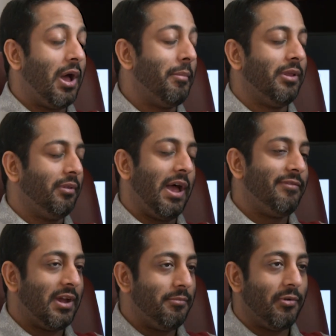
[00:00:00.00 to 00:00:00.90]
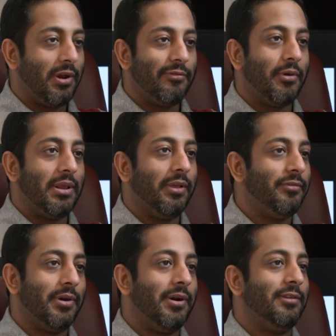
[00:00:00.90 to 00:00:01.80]
I'm a lifetime drug-free
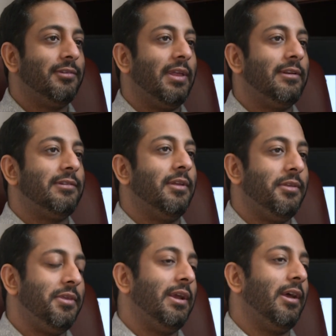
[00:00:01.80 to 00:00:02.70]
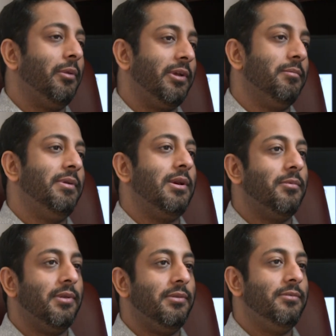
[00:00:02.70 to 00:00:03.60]
lifter, and so that's another thing. I only compete
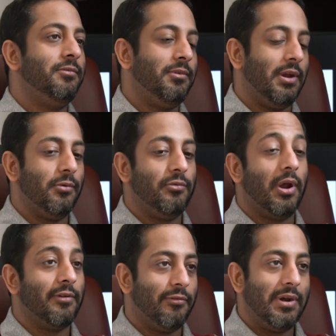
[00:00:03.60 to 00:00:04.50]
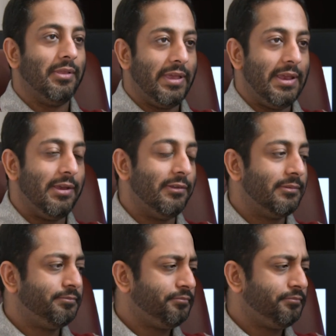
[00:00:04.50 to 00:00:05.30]
with, drug-free leagues.